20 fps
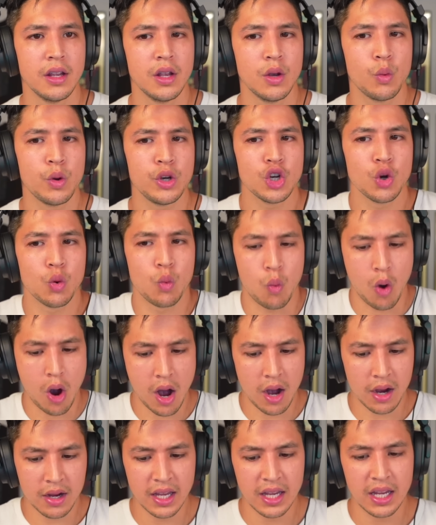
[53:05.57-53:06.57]
when you're
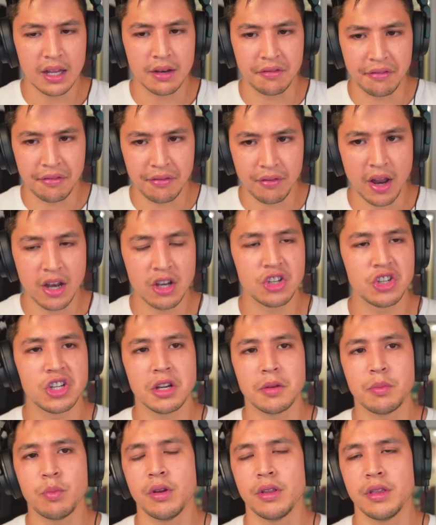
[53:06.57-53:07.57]
walking in
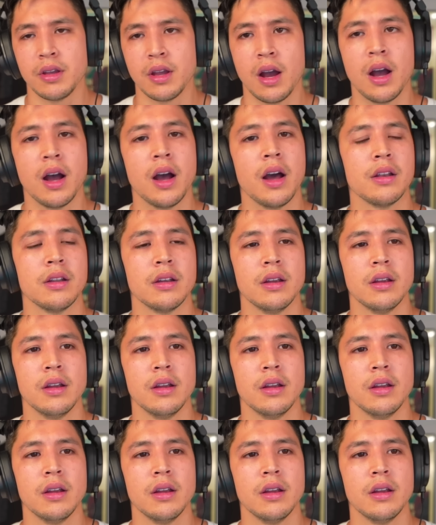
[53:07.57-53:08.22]
friendship with God,